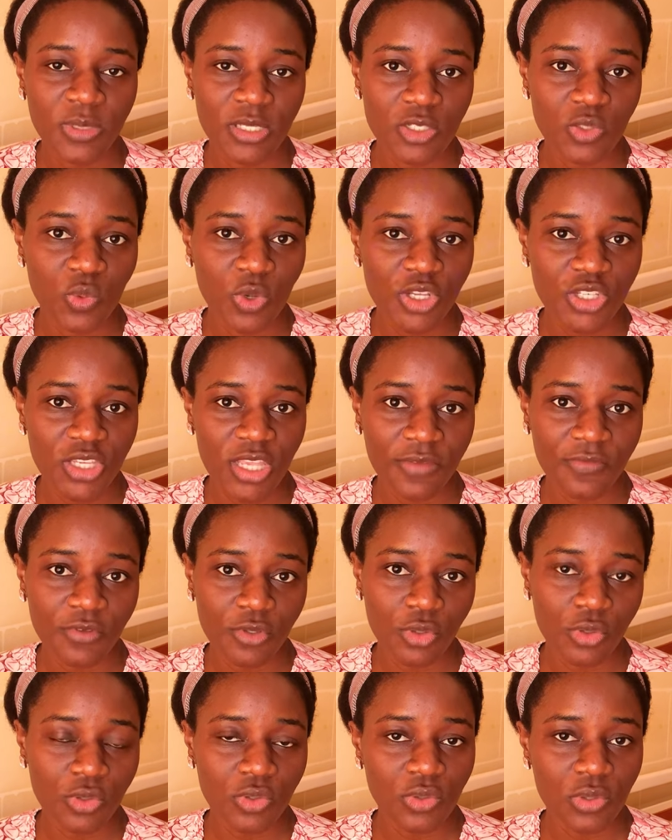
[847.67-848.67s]
Please watch that
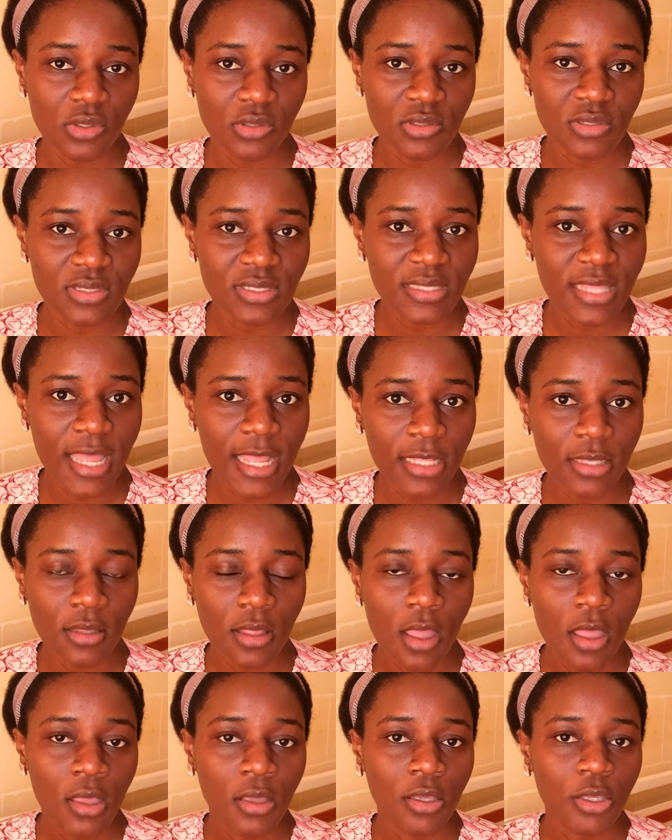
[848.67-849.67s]
video to understand,
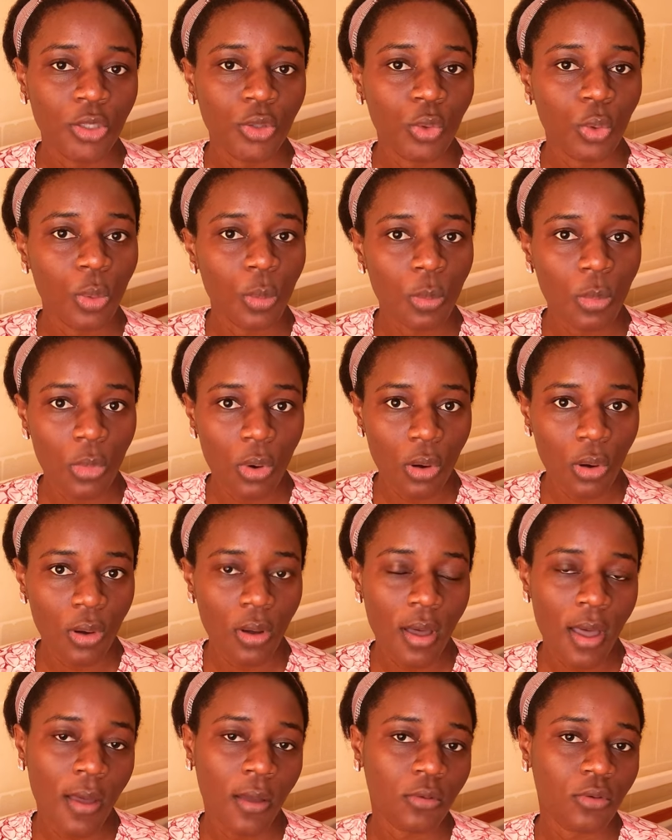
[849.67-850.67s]
you know,
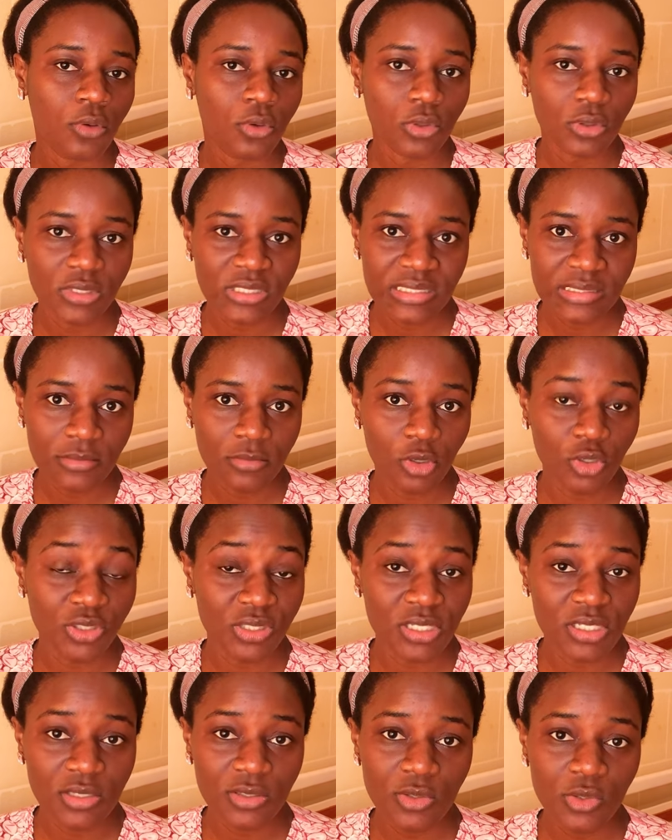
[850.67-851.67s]
more on
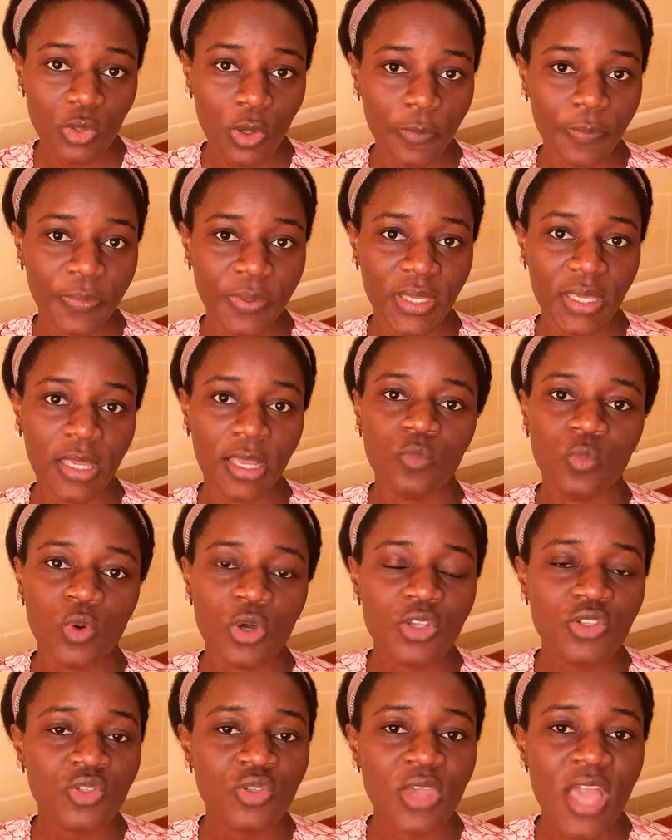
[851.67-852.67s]
this topic.
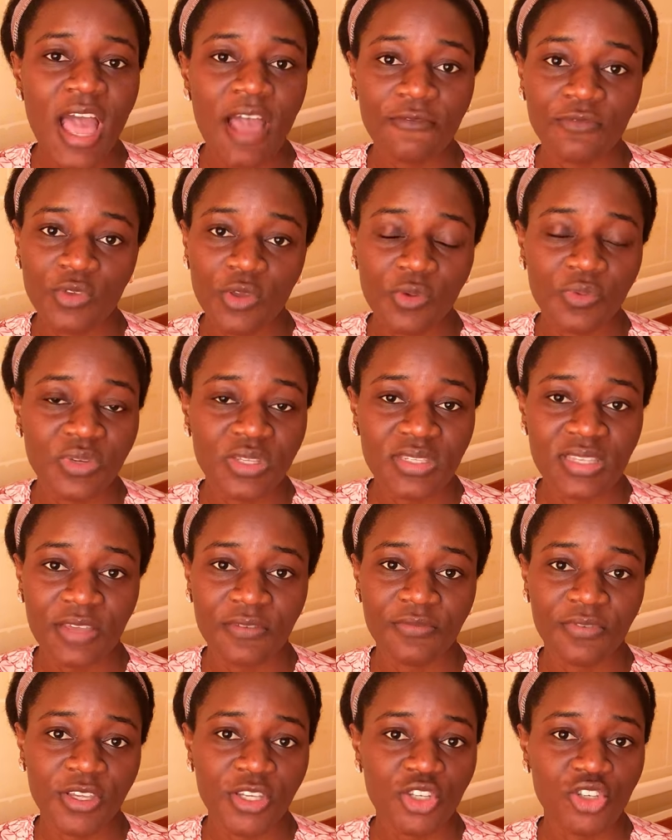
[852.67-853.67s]
Once you have your
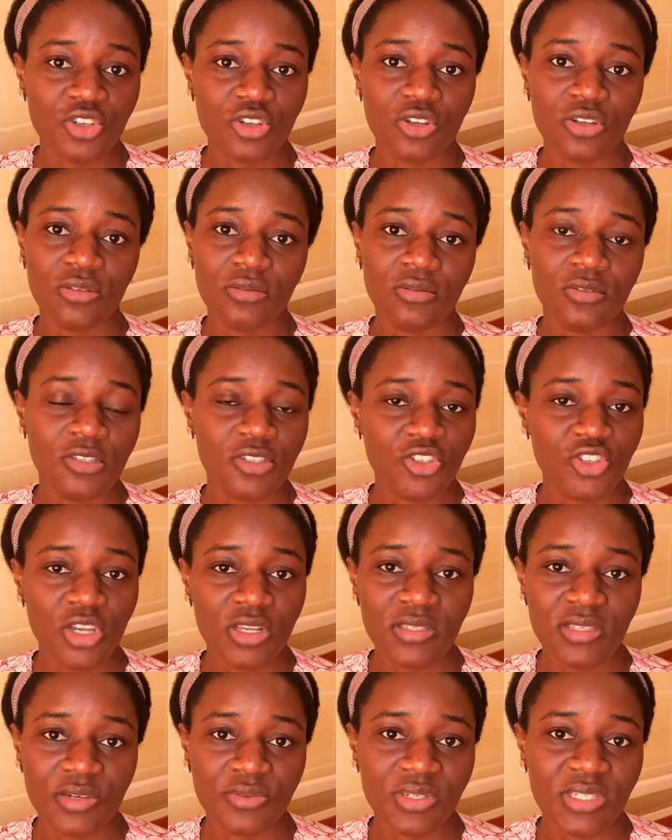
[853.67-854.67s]
reservation, it's
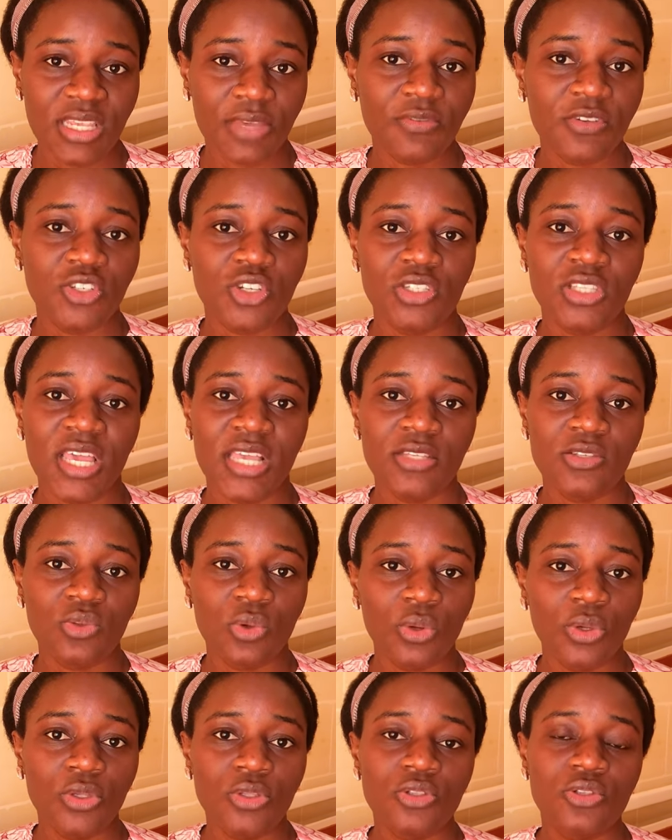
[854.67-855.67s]
just a reservation that is
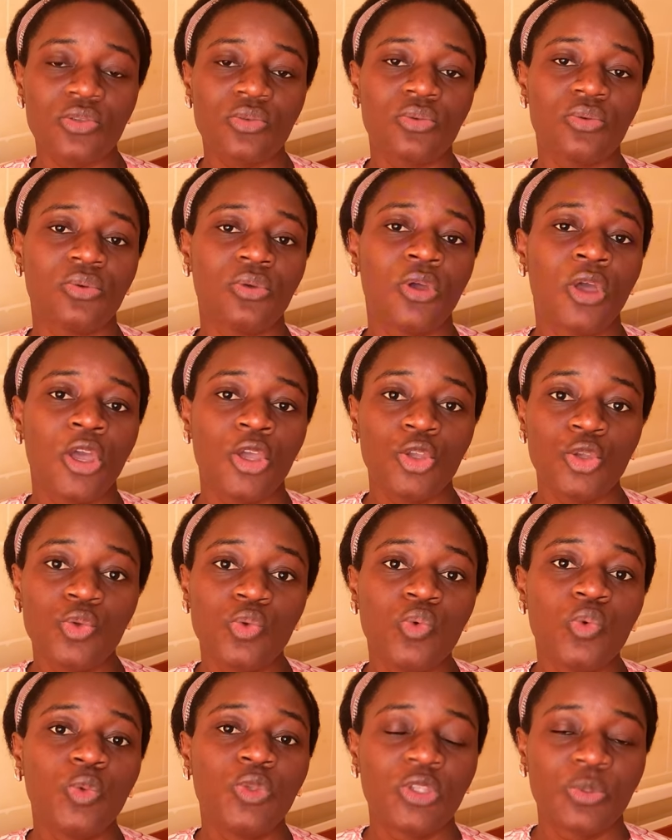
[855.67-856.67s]
going to
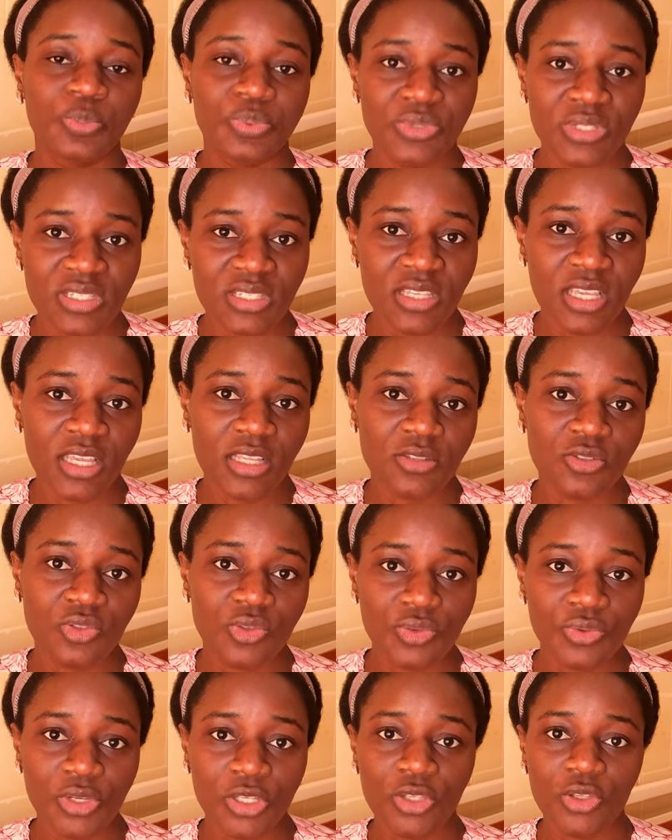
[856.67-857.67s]
you present
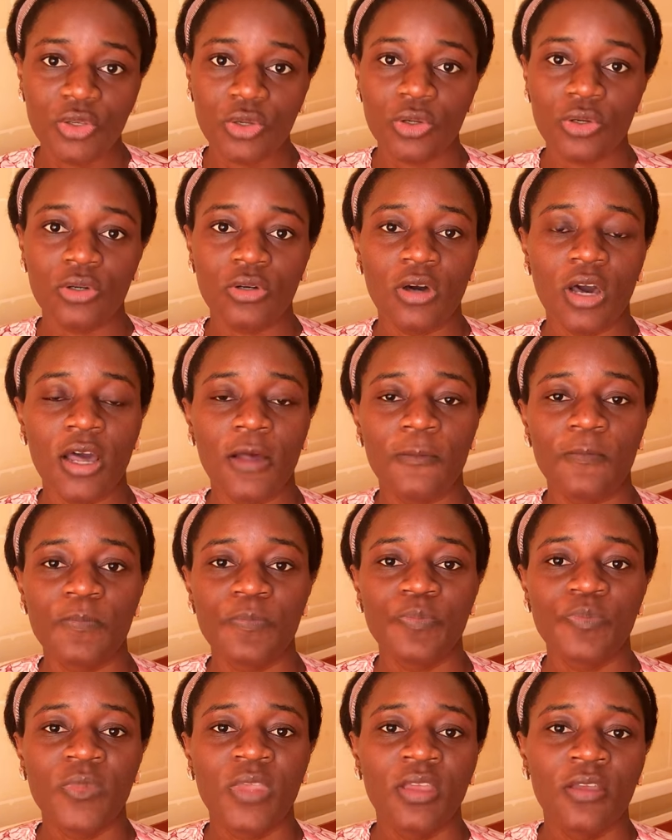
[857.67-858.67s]
during your
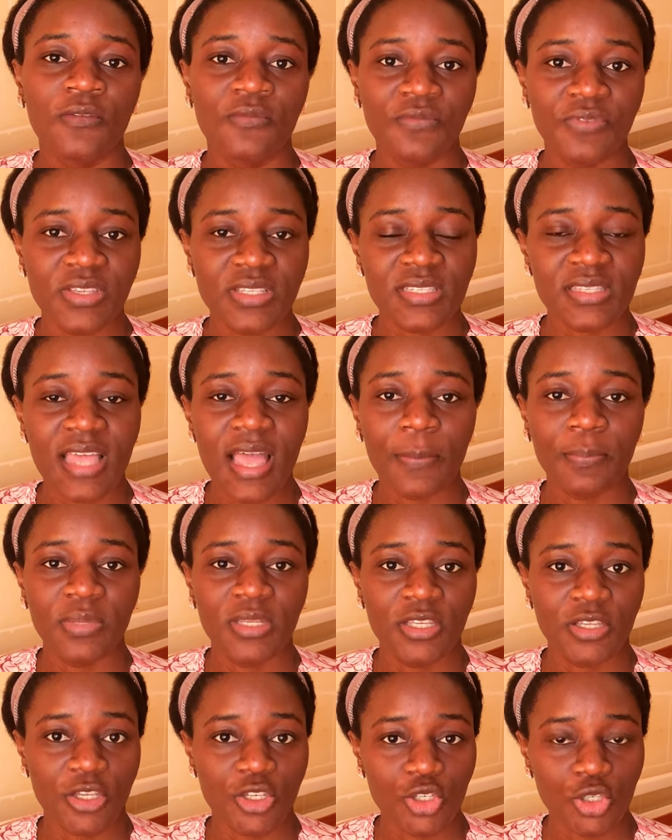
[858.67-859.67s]
visa
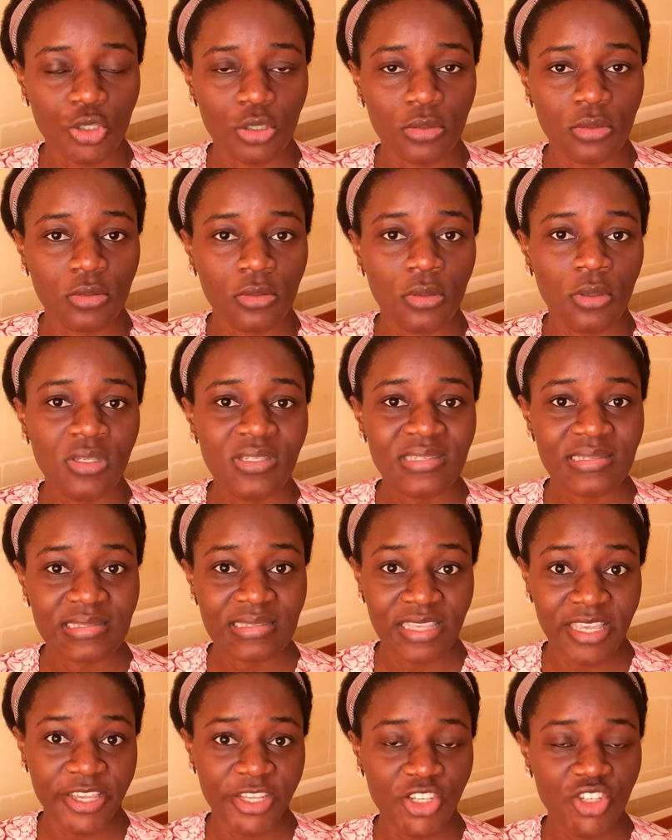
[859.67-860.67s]
application
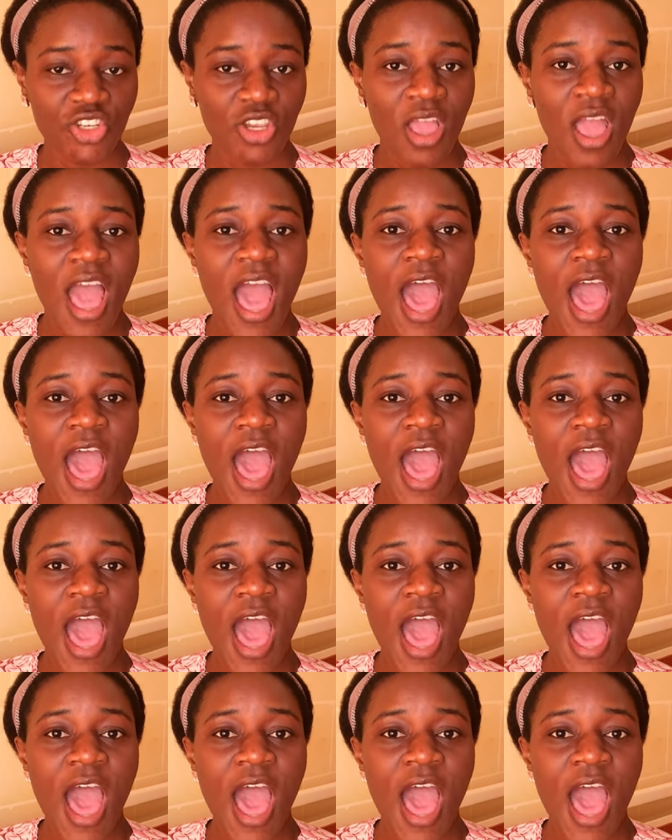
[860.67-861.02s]
stage.